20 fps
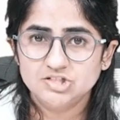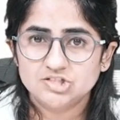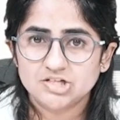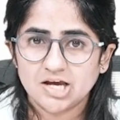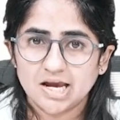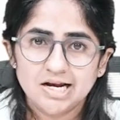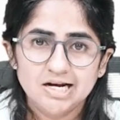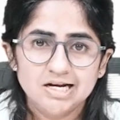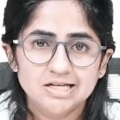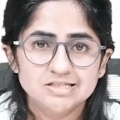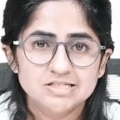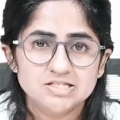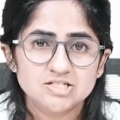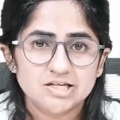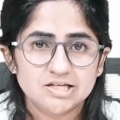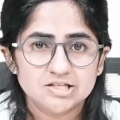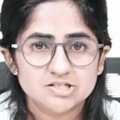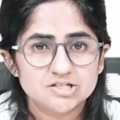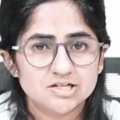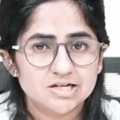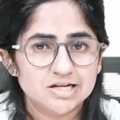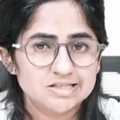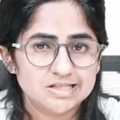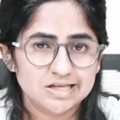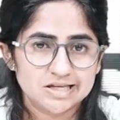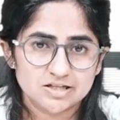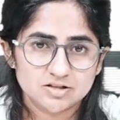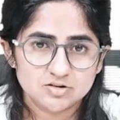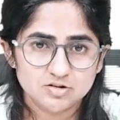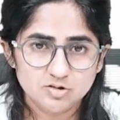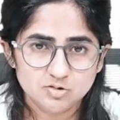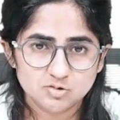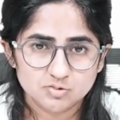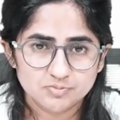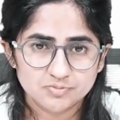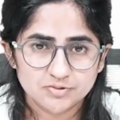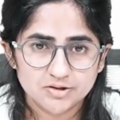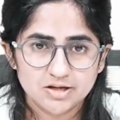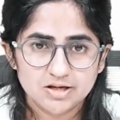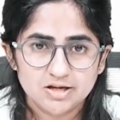child, and stranger are there in the room.
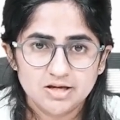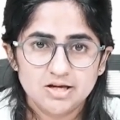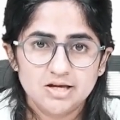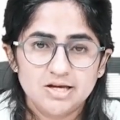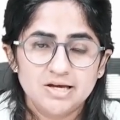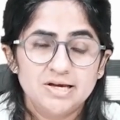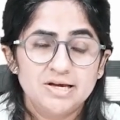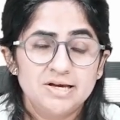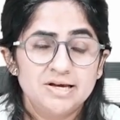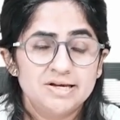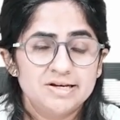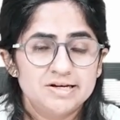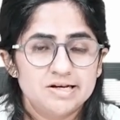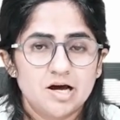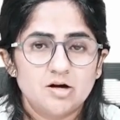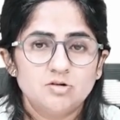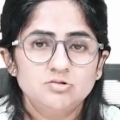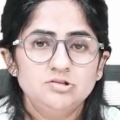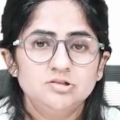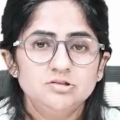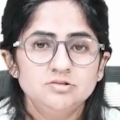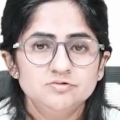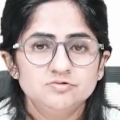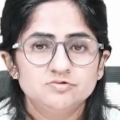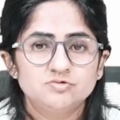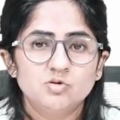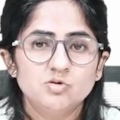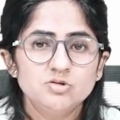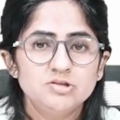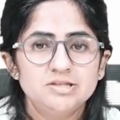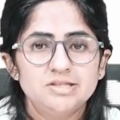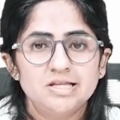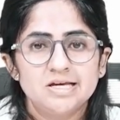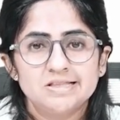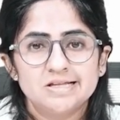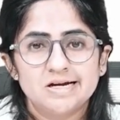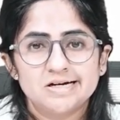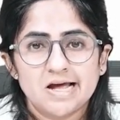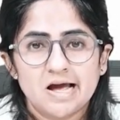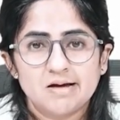Now, the fourth thing
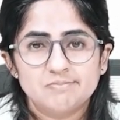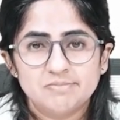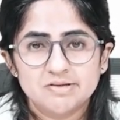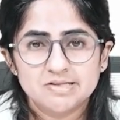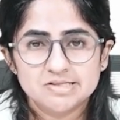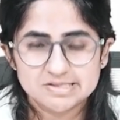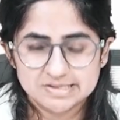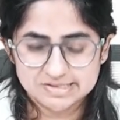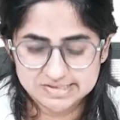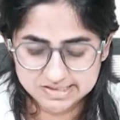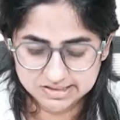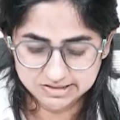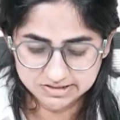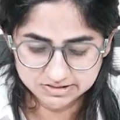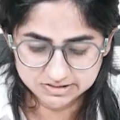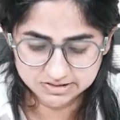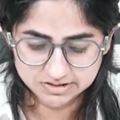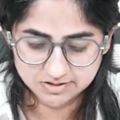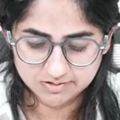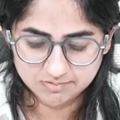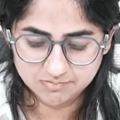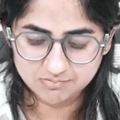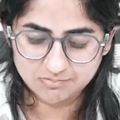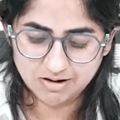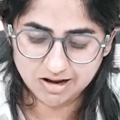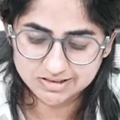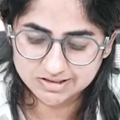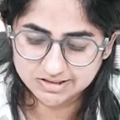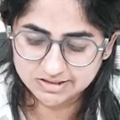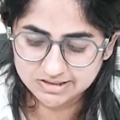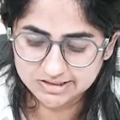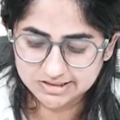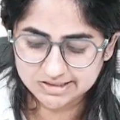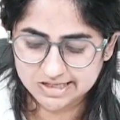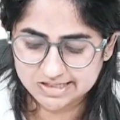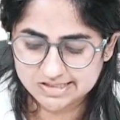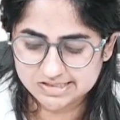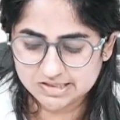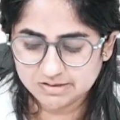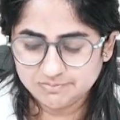that happens is the mother
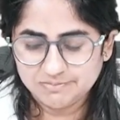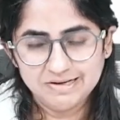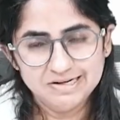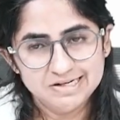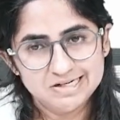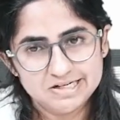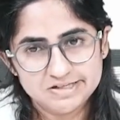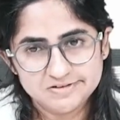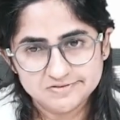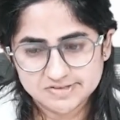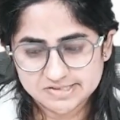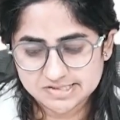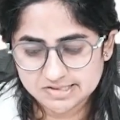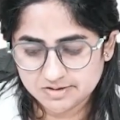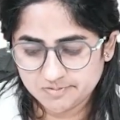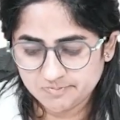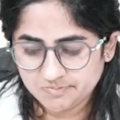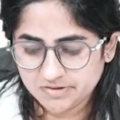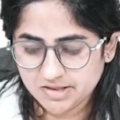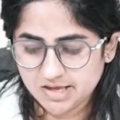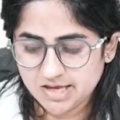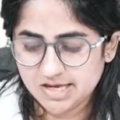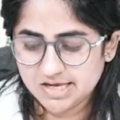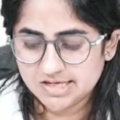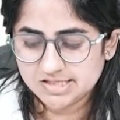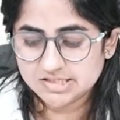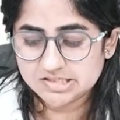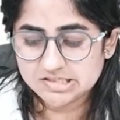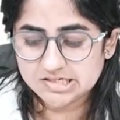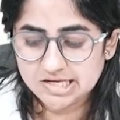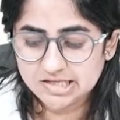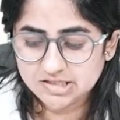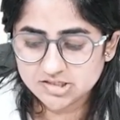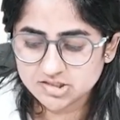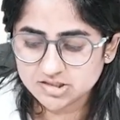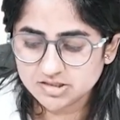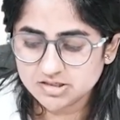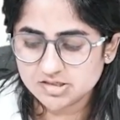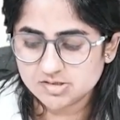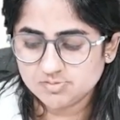gets up and leaves.
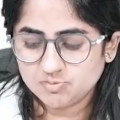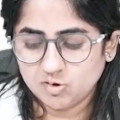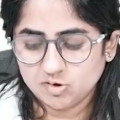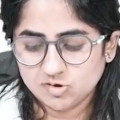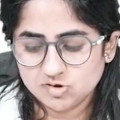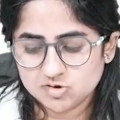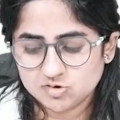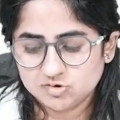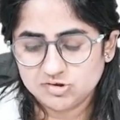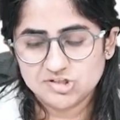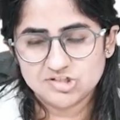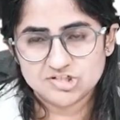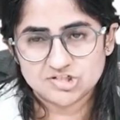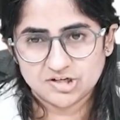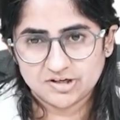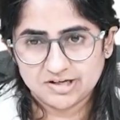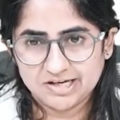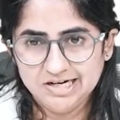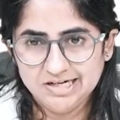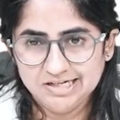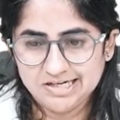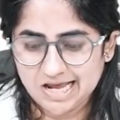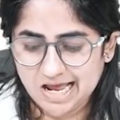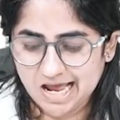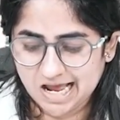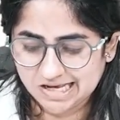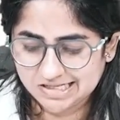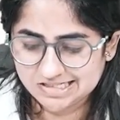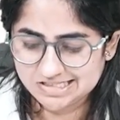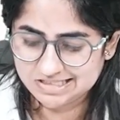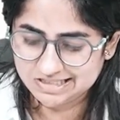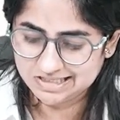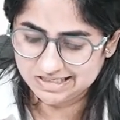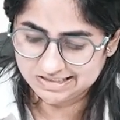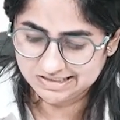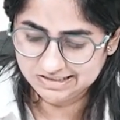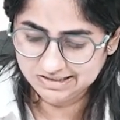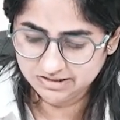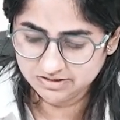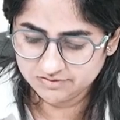Stranger responds to the child as
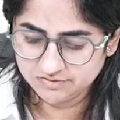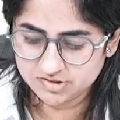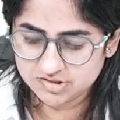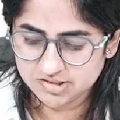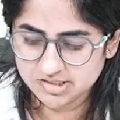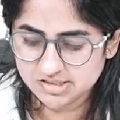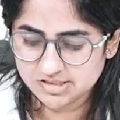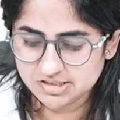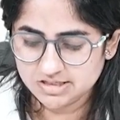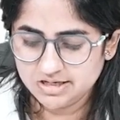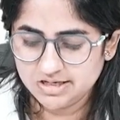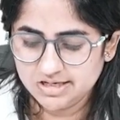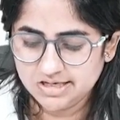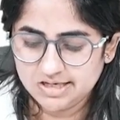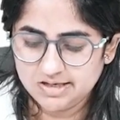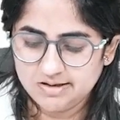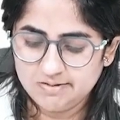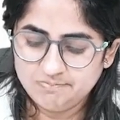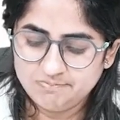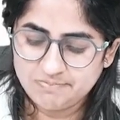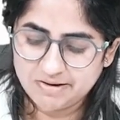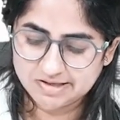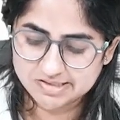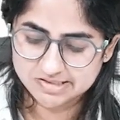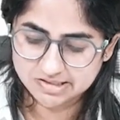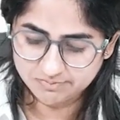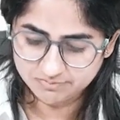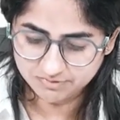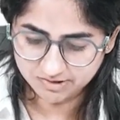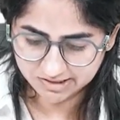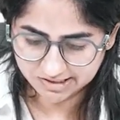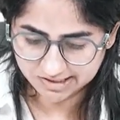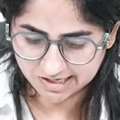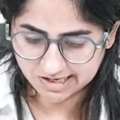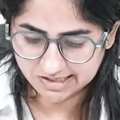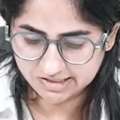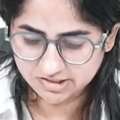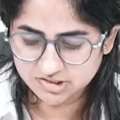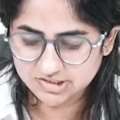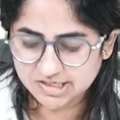needed, which is he picks up the
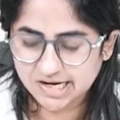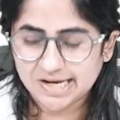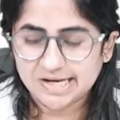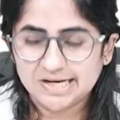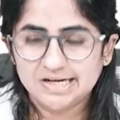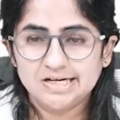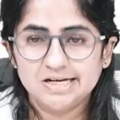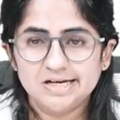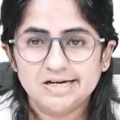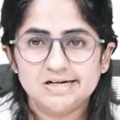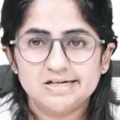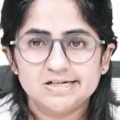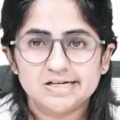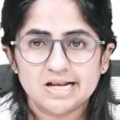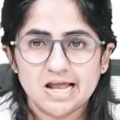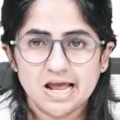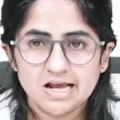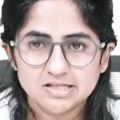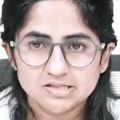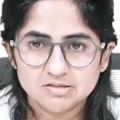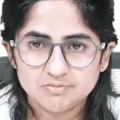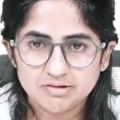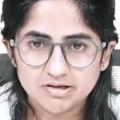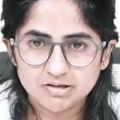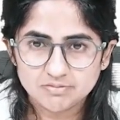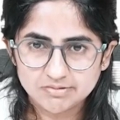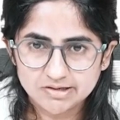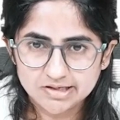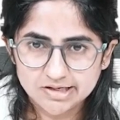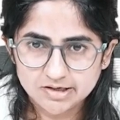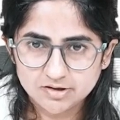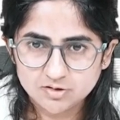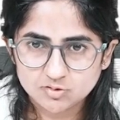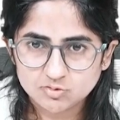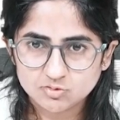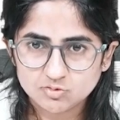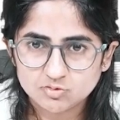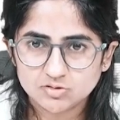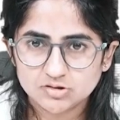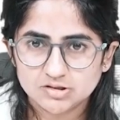crying child, interacts minimally
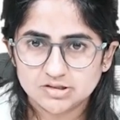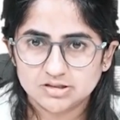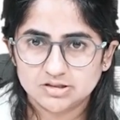to